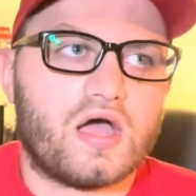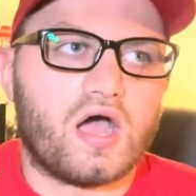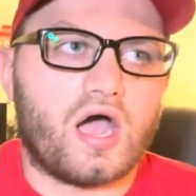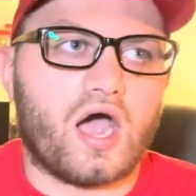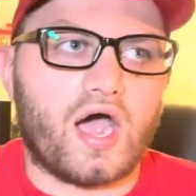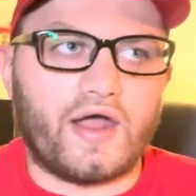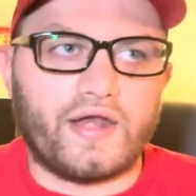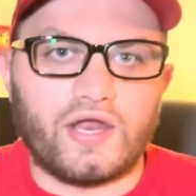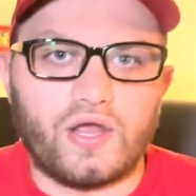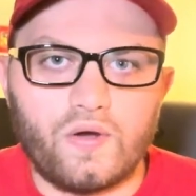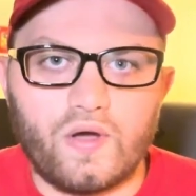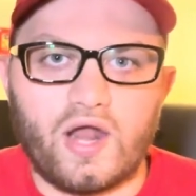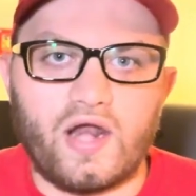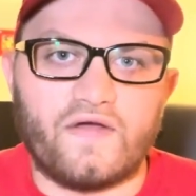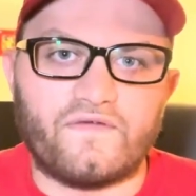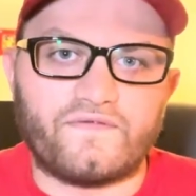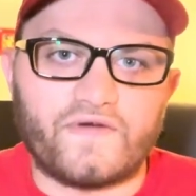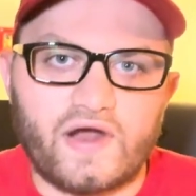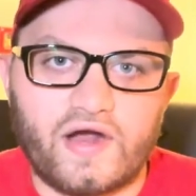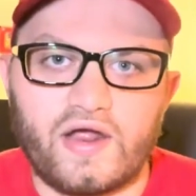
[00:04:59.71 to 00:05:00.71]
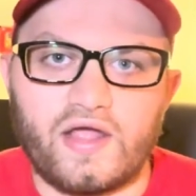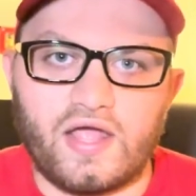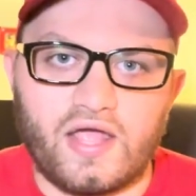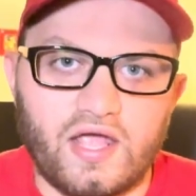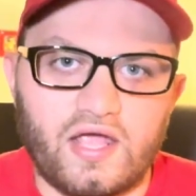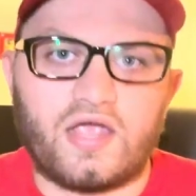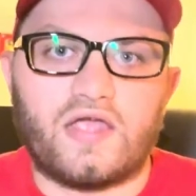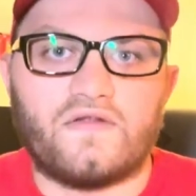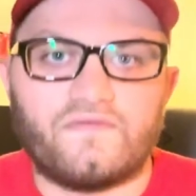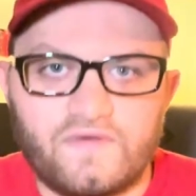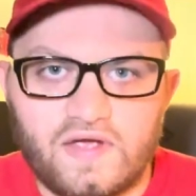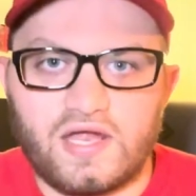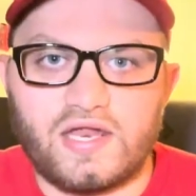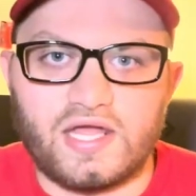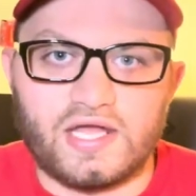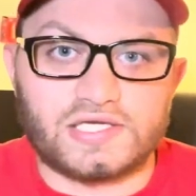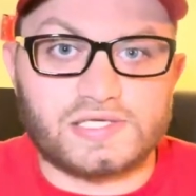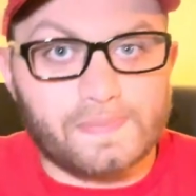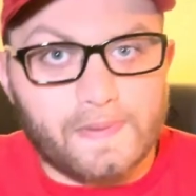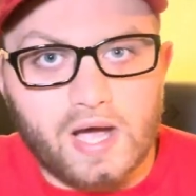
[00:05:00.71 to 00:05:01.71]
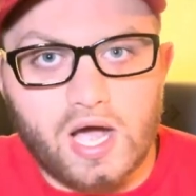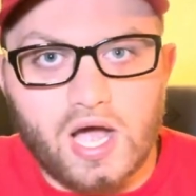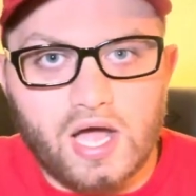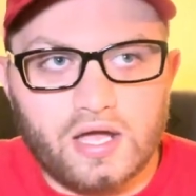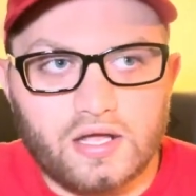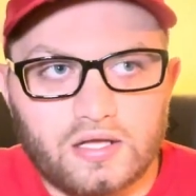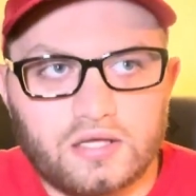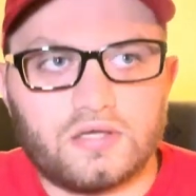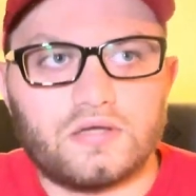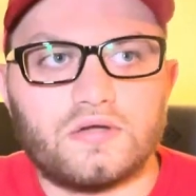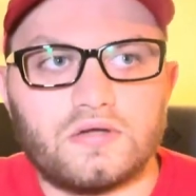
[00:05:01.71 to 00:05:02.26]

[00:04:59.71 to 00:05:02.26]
on you at a very inconvenient spot.